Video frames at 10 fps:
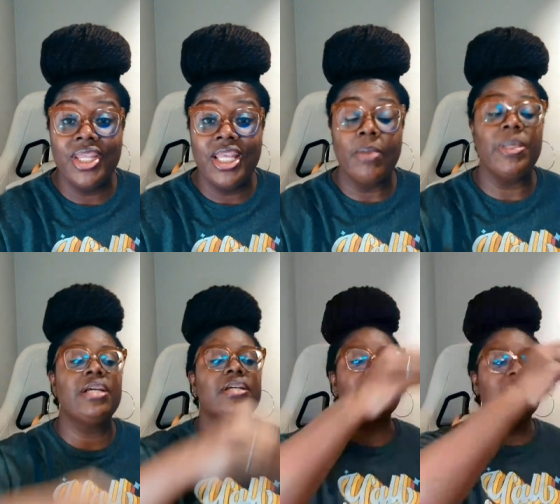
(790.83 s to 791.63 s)

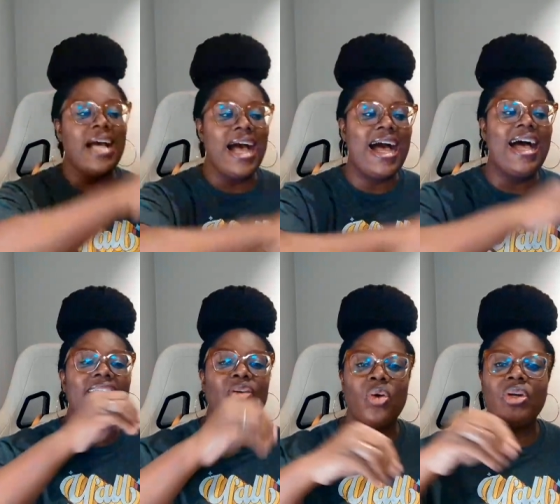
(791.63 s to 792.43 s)
because God
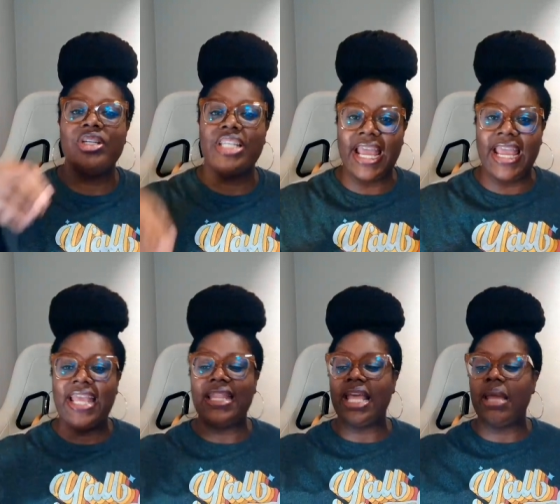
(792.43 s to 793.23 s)
ordained
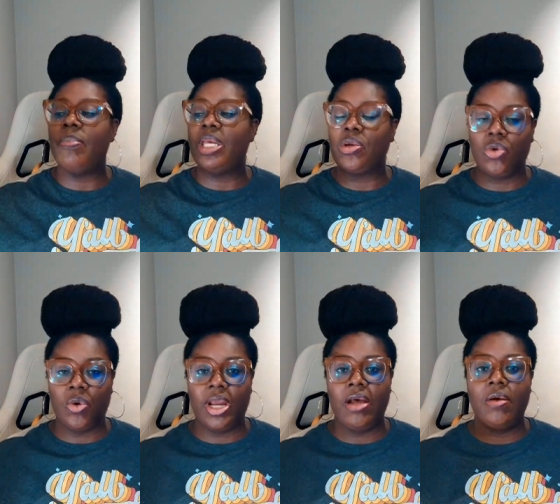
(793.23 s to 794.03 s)
that middle
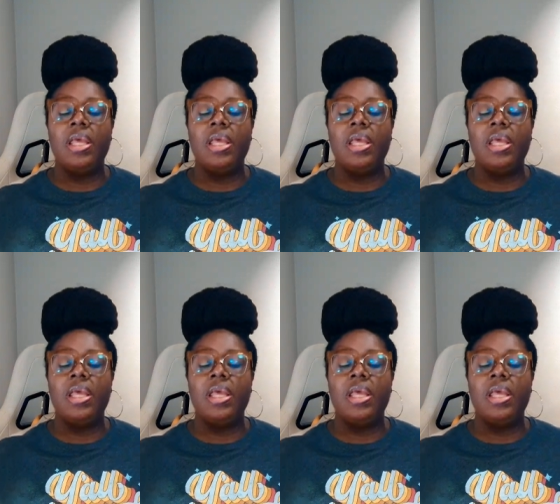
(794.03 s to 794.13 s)
ground.